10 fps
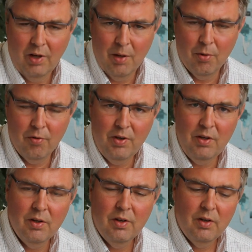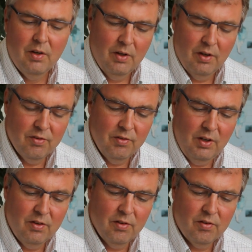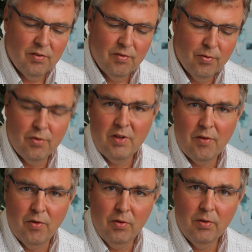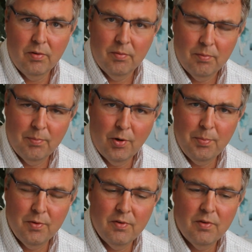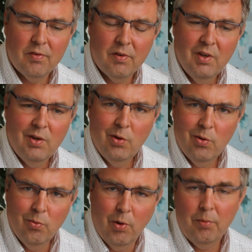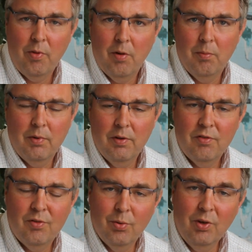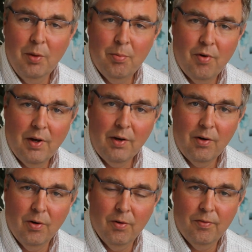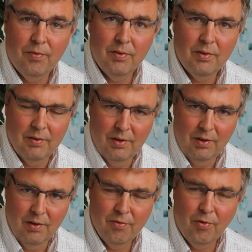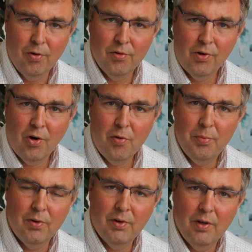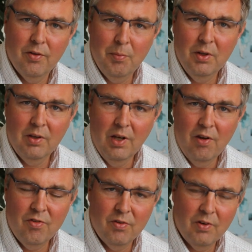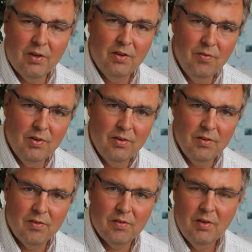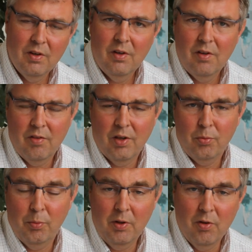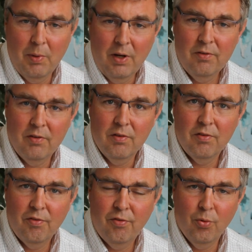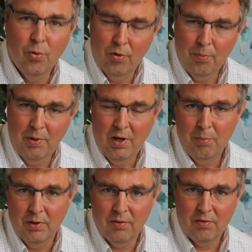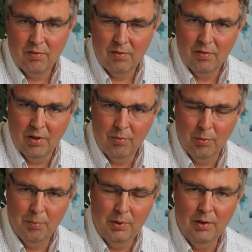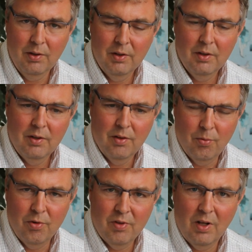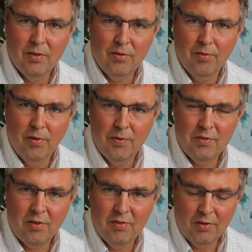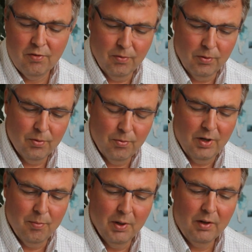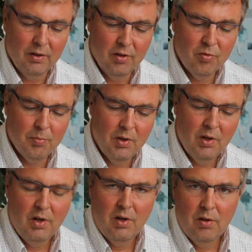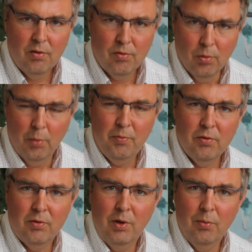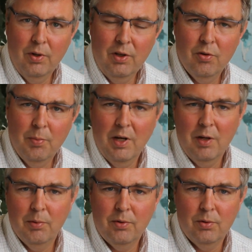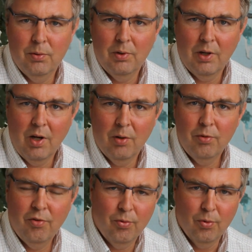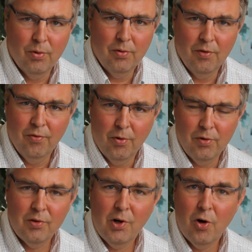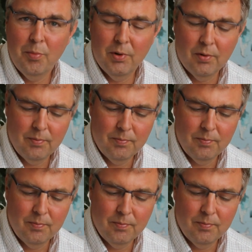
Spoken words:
MRV is needed for several purposes. One of them is to keep track of the forest carbon and the mitigation activities that will be the basis for payments that will be the result of a successful REDD mechanism. So obviously we need to be able to account for the forest carbon.